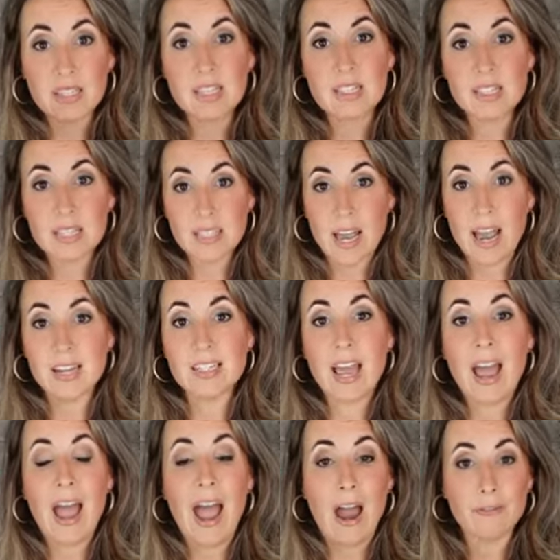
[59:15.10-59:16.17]
is designed
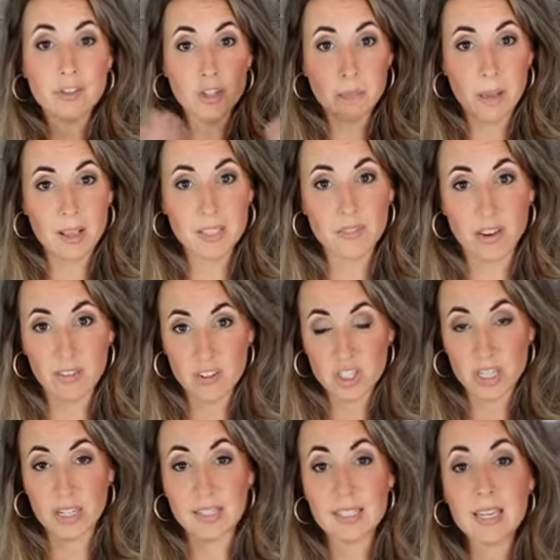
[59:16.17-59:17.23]
after Mel's favorite
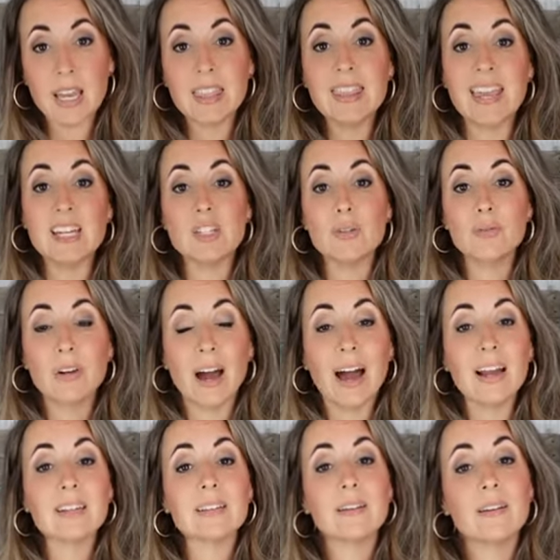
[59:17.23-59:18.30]
jeans. They do
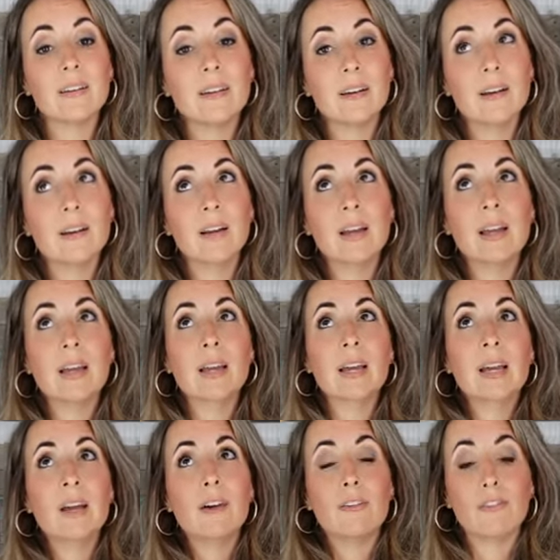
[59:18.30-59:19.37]
not
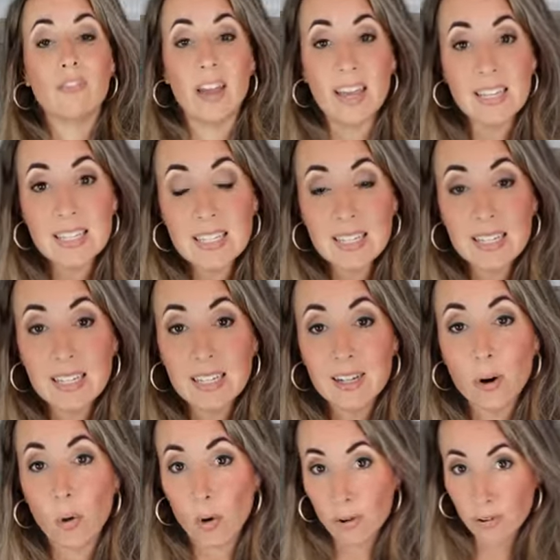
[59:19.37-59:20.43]
fit
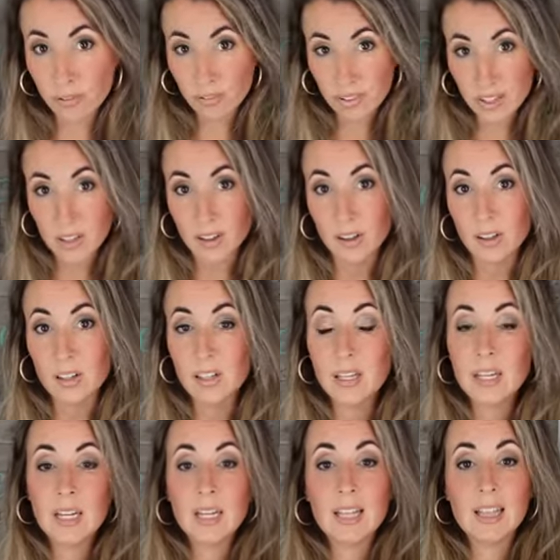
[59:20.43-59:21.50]
or feel
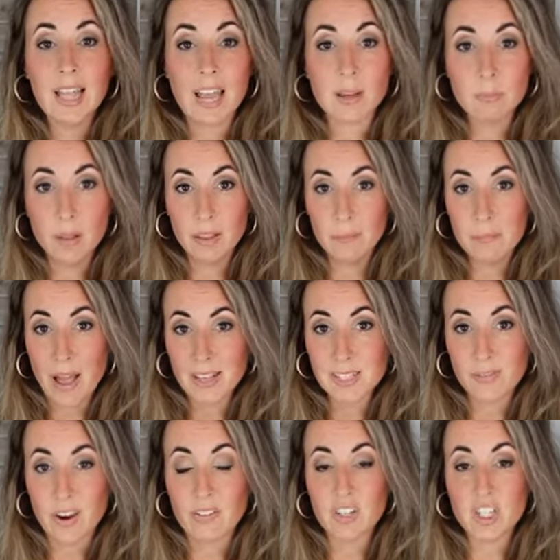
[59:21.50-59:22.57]
like Mel's
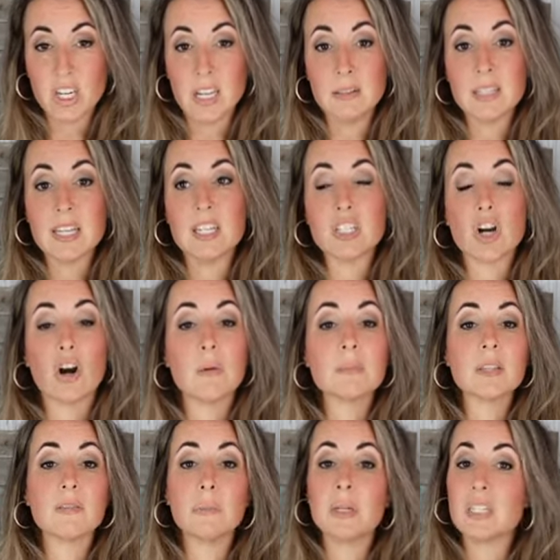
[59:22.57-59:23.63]
favorite jeans in terms
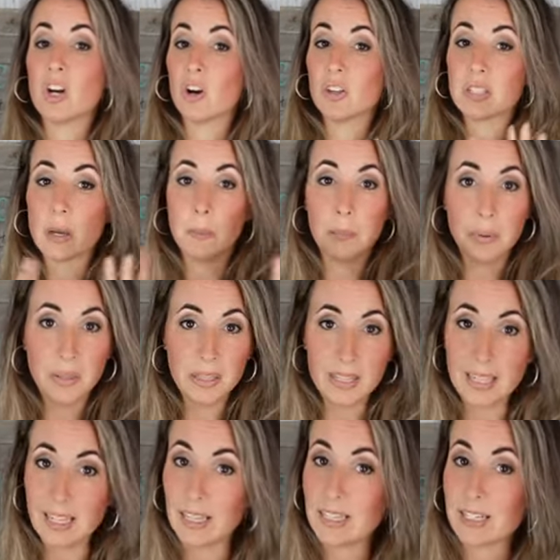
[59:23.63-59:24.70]
of the materials
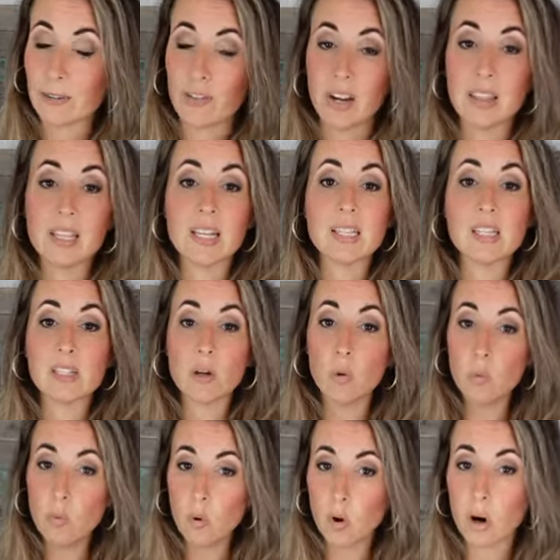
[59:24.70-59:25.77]
completely different. This is a
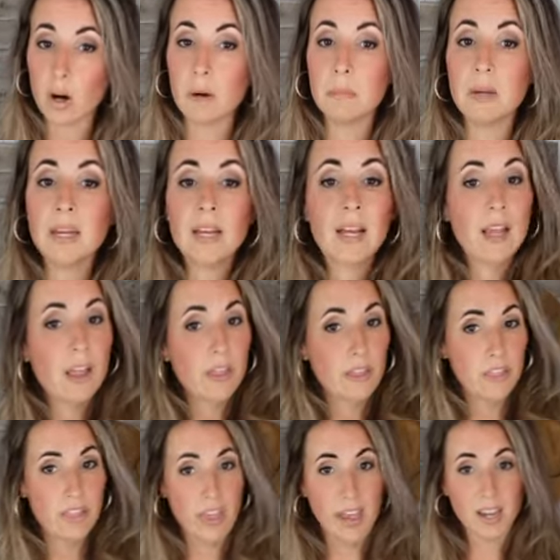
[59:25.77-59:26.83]
warm,
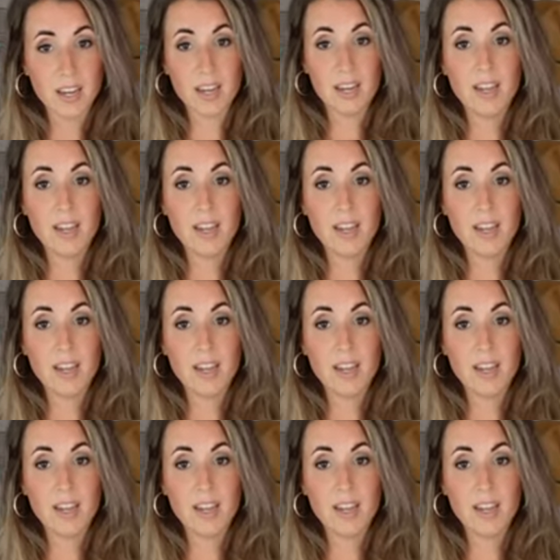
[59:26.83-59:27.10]
thick,